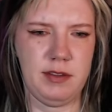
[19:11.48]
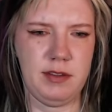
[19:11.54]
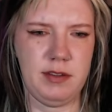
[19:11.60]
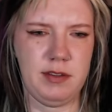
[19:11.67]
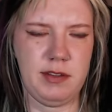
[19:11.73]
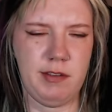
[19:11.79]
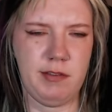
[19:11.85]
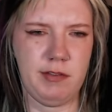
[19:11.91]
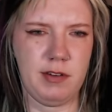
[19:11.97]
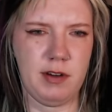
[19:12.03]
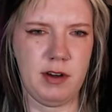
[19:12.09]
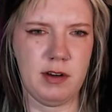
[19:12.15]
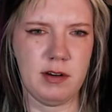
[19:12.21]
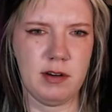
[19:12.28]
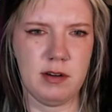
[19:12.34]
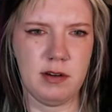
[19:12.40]
is it for
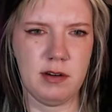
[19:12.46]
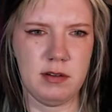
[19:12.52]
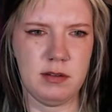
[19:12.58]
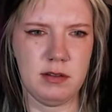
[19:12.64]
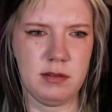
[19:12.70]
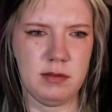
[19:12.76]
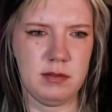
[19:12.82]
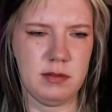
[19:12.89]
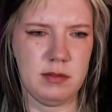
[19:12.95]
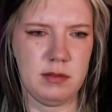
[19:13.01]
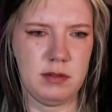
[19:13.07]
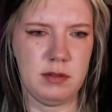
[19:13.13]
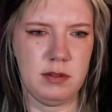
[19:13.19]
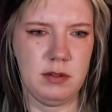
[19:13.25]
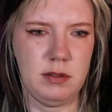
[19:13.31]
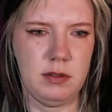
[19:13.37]
our girl.
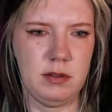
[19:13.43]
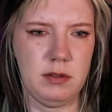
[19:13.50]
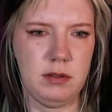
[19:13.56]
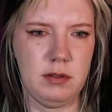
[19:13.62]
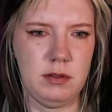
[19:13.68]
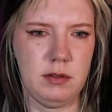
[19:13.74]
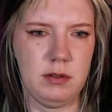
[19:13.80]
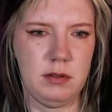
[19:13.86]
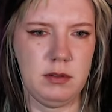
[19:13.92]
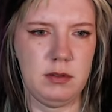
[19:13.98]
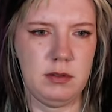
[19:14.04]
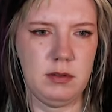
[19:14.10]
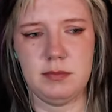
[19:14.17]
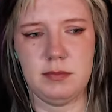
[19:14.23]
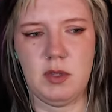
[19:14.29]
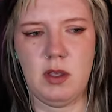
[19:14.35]

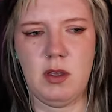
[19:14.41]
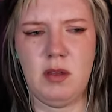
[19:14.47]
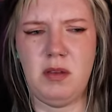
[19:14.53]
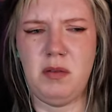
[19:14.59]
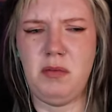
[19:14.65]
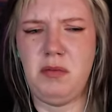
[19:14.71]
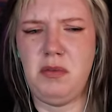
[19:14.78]
Oh